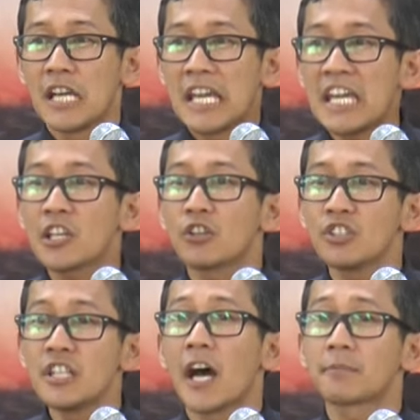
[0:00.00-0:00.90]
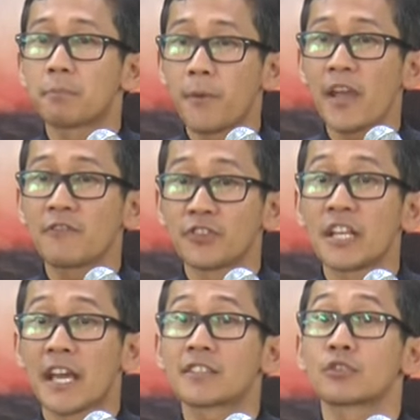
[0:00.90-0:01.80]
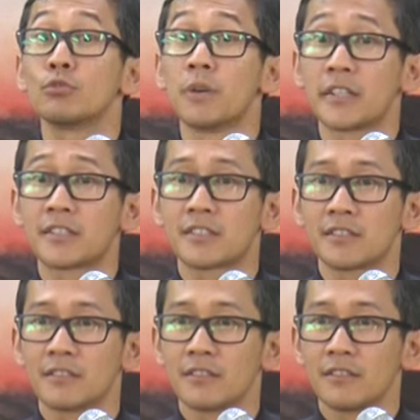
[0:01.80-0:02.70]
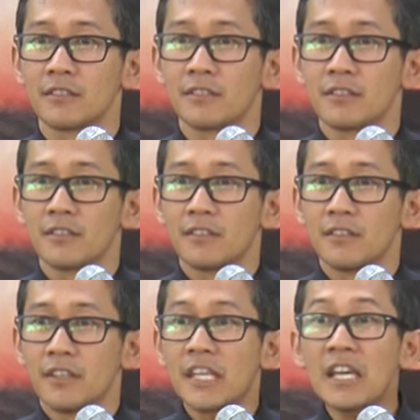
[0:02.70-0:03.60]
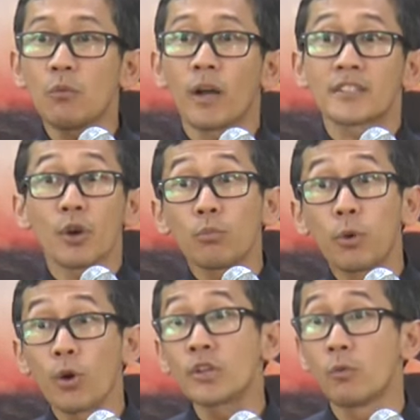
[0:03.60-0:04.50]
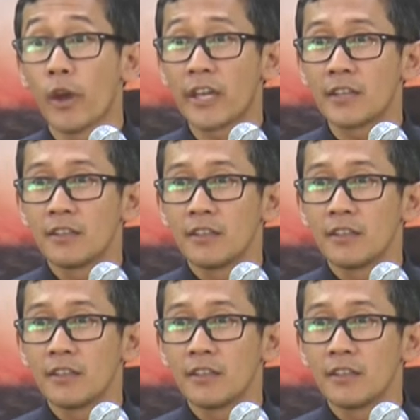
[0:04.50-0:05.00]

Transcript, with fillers: he could not pray for the next two months he was so blown away.